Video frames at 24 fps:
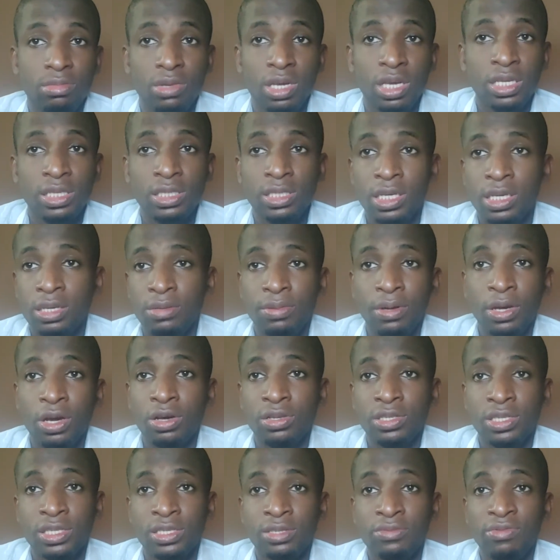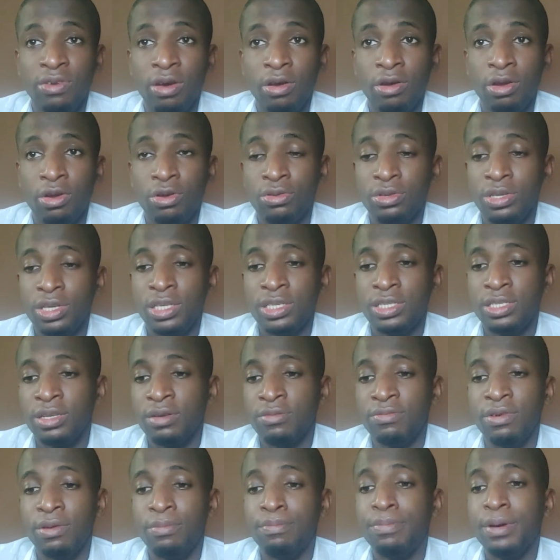because it's very
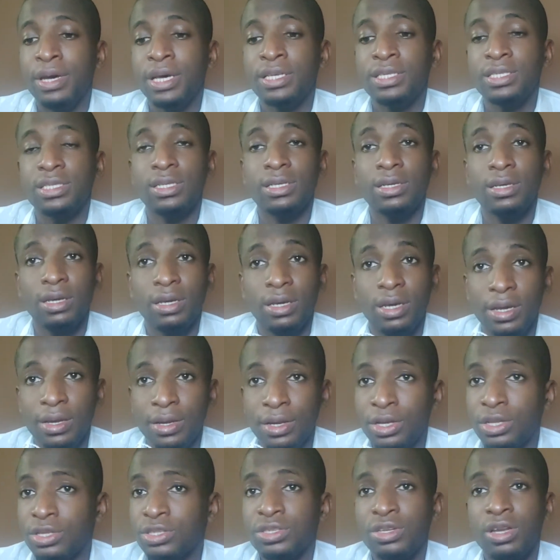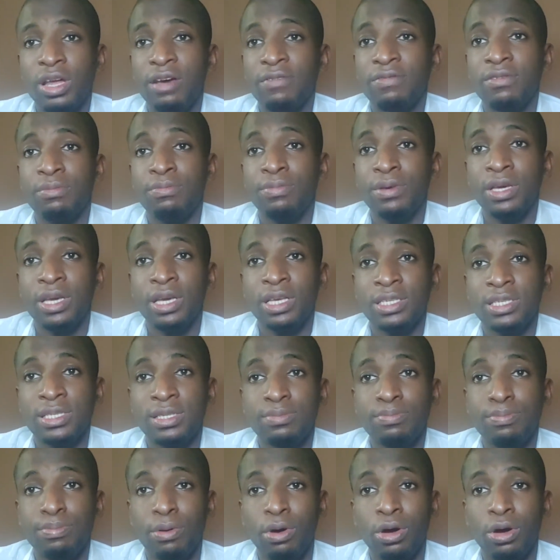cohesive. The bass, it doesn't have the biggest